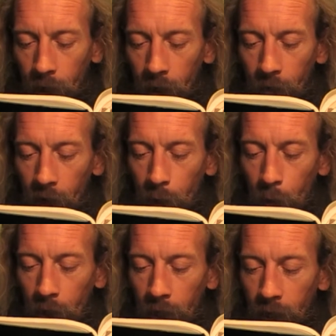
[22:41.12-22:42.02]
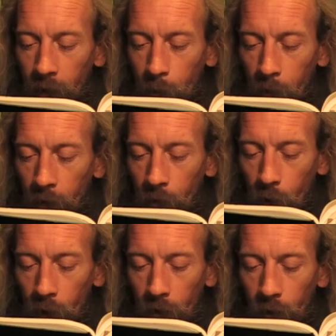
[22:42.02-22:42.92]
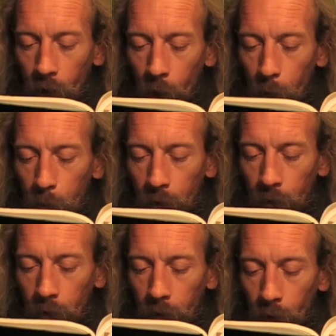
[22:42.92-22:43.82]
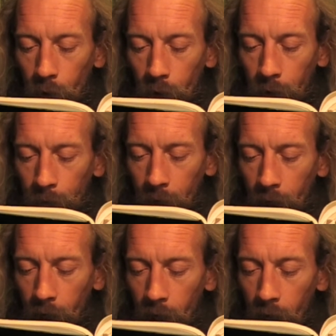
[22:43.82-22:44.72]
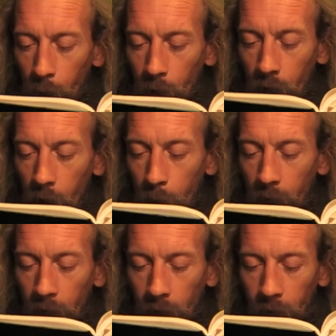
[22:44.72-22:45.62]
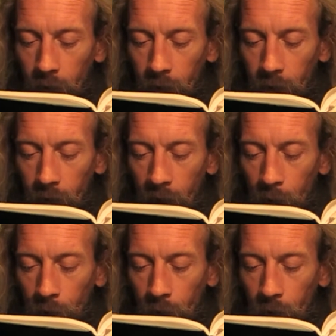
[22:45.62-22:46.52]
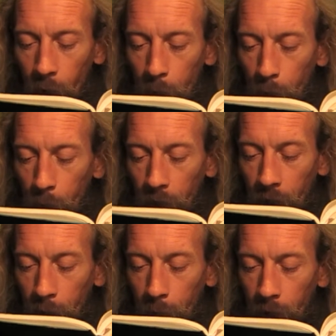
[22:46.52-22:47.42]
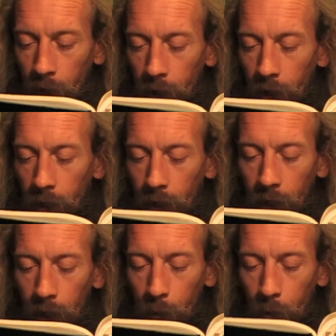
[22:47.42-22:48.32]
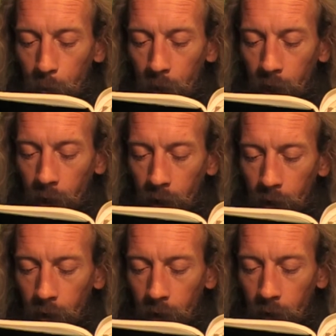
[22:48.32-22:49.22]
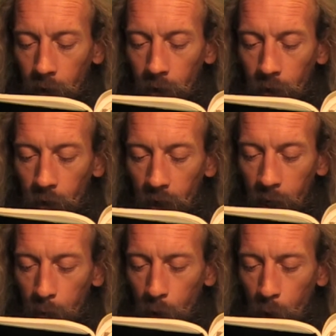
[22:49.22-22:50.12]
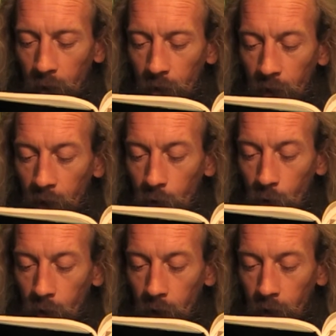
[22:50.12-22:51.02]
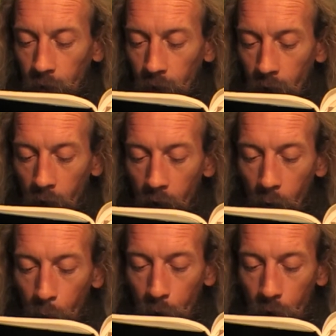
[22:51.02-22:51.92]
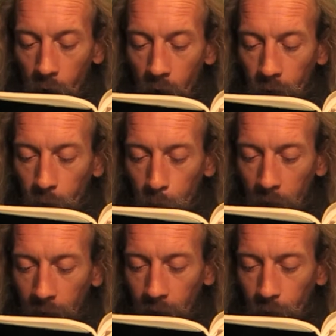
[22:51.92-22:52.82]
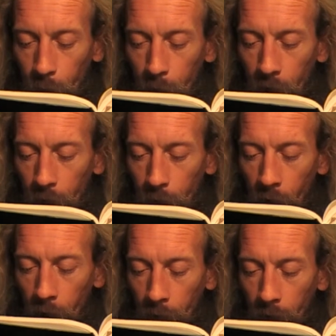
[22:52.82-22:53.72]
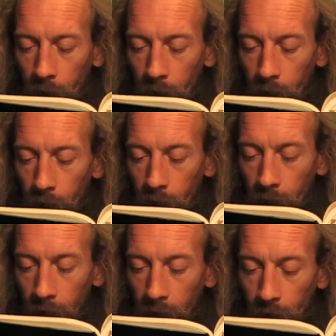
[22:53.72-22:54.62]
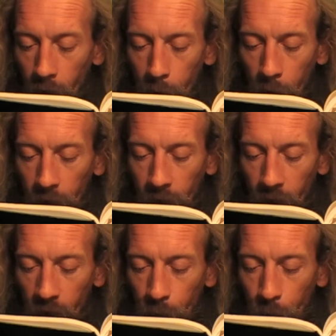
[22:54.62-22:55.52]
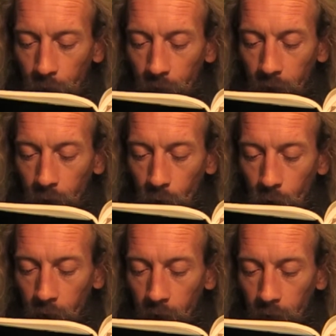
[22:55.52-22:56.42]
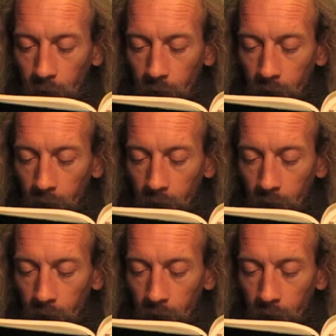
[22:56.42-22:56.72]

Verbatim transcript: If anyone hears my voice and opens the door, I will come in and sit down to supper with him, and he with me. To him who is victorious, I will grant a place on my throne, as I myself was victorious,